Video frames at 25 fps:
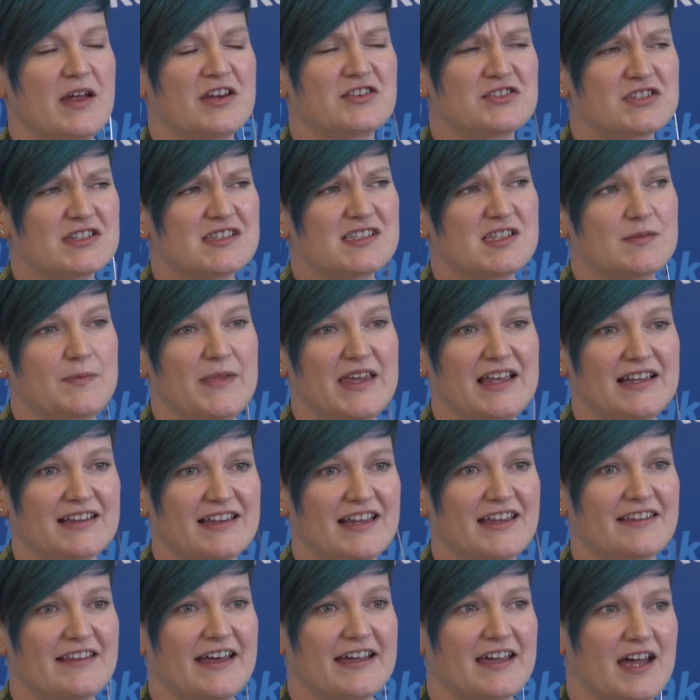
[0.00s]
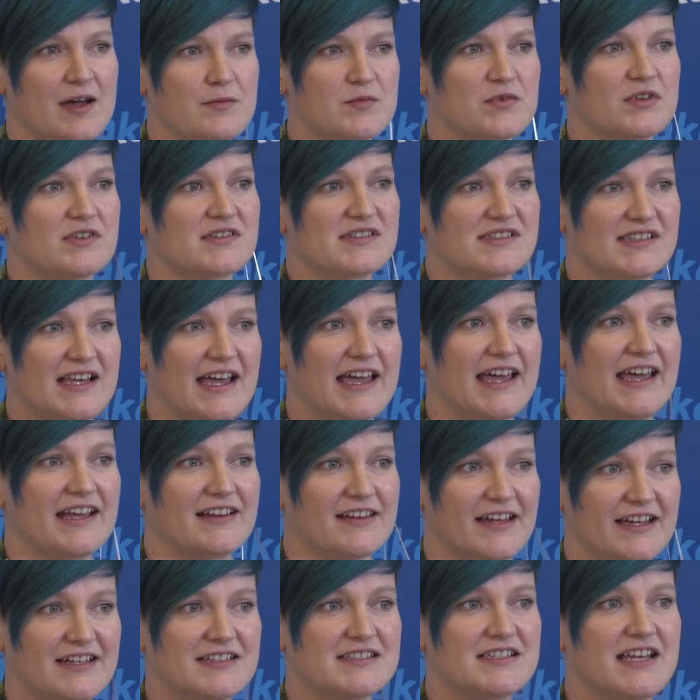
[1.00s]
And just to be clear, like, I'm not saying
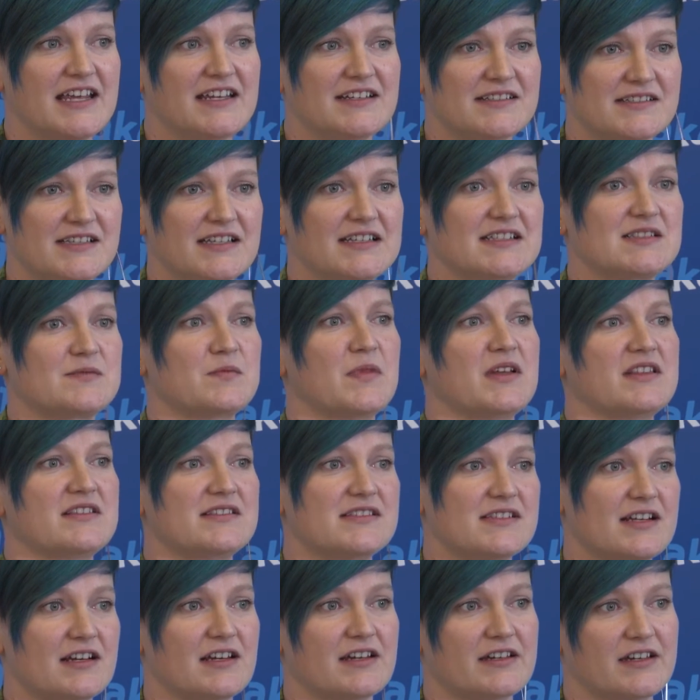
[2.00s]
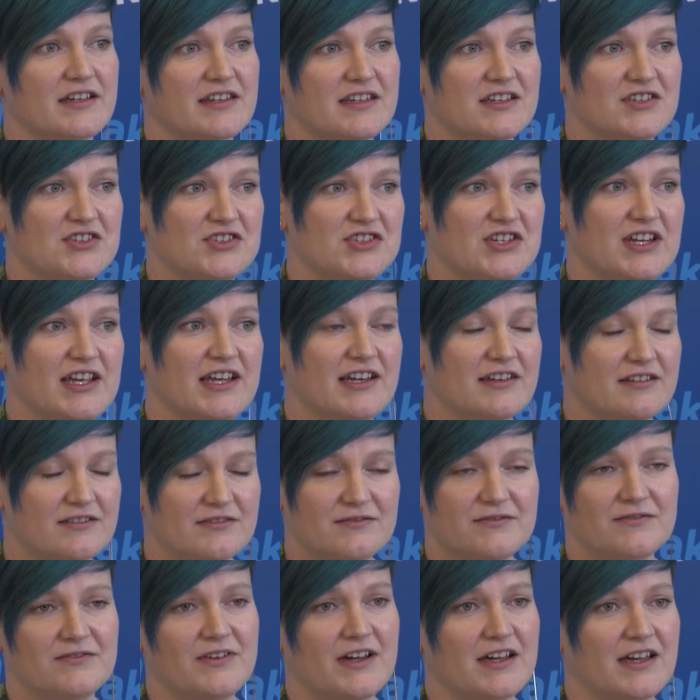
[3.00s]
like take 6 months to look at this shit.
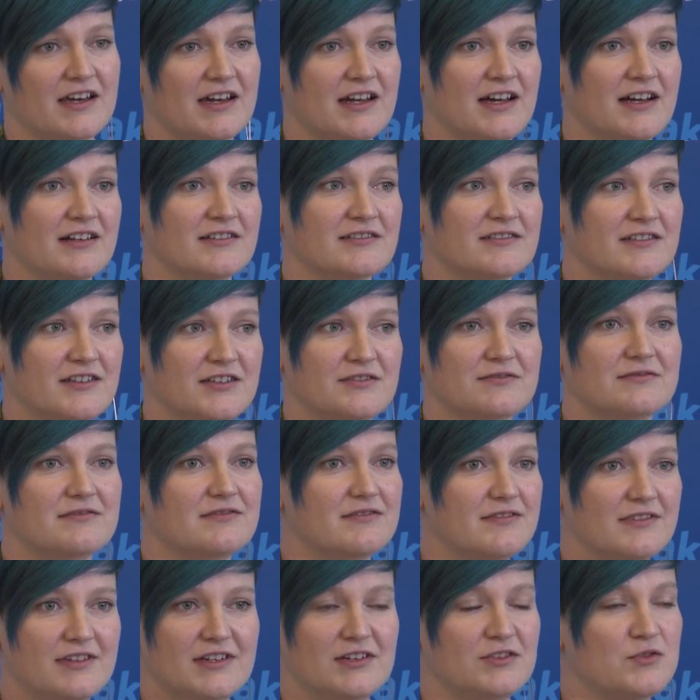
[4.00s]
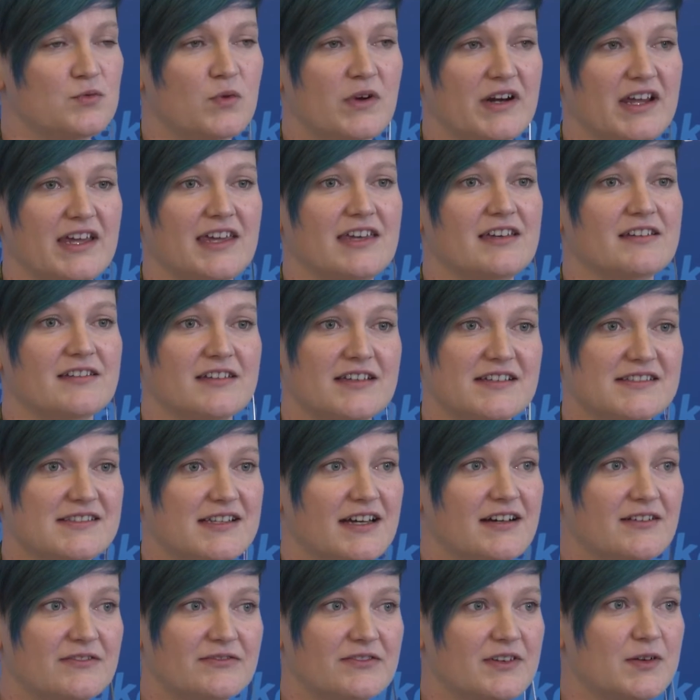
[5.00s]
Fucking hell, you'd want to kill
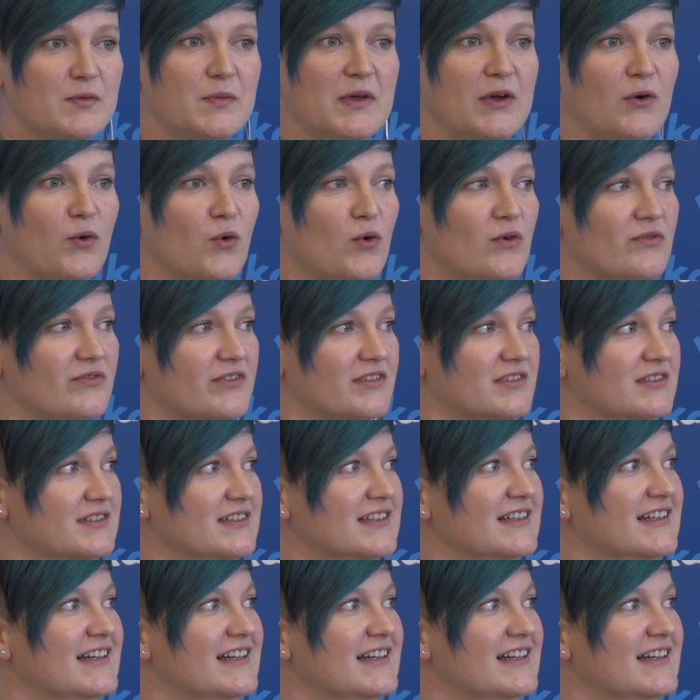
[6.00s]
yourself. It would be awful.